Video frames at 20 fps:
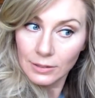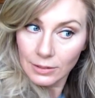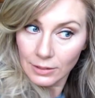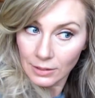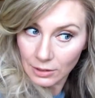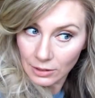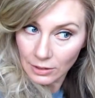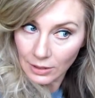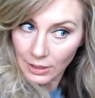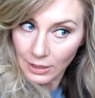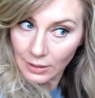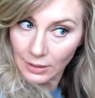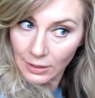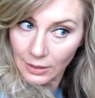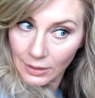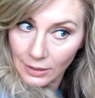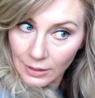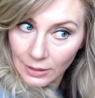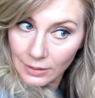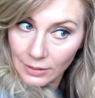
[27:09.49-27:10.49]

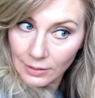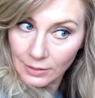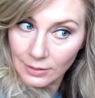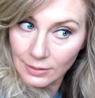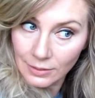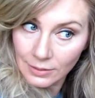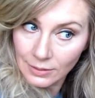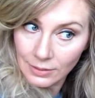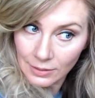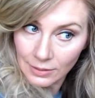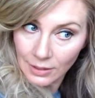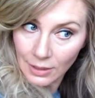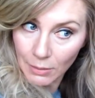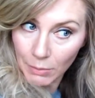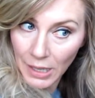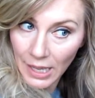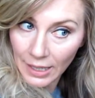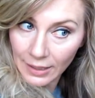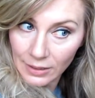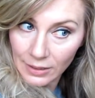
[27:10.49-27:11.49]
Straighten it. The
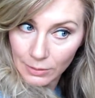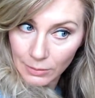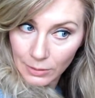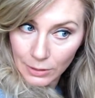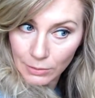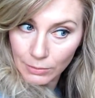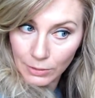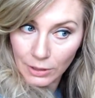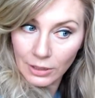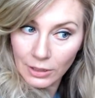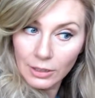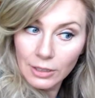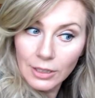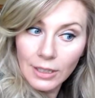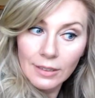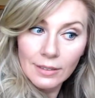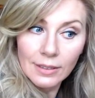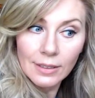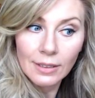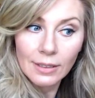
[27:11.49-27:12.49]
back is what's really
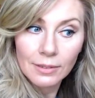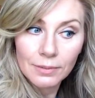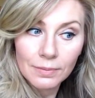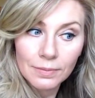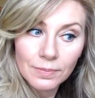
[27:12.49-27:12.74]
crazy.